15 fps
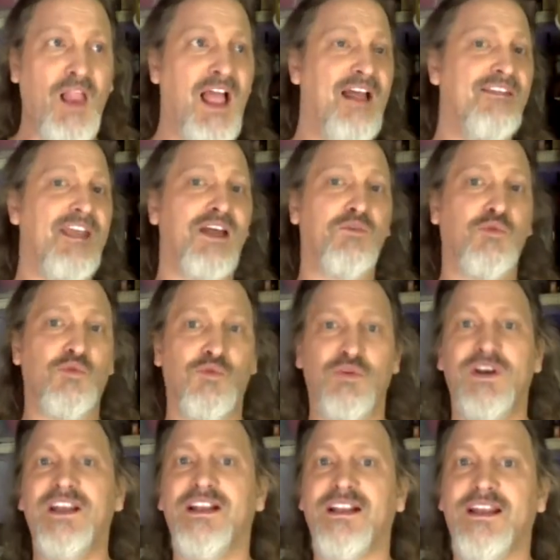And that
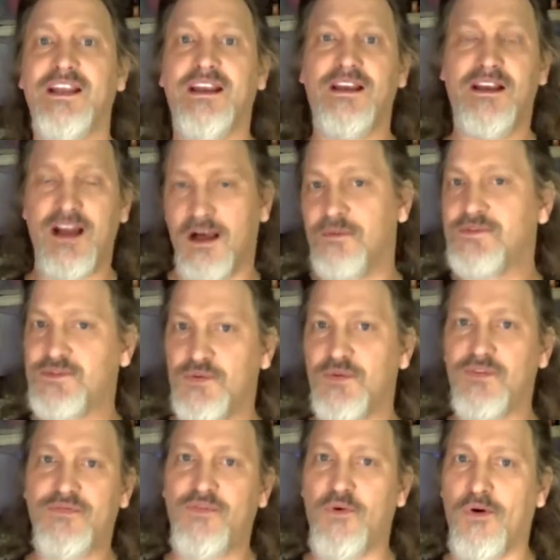really comes to
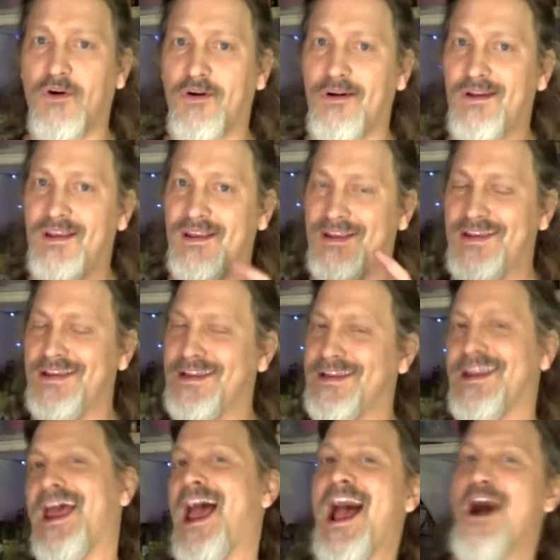a fore
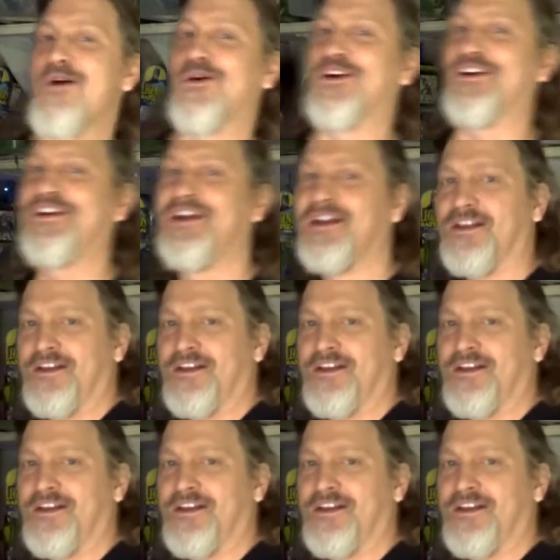in our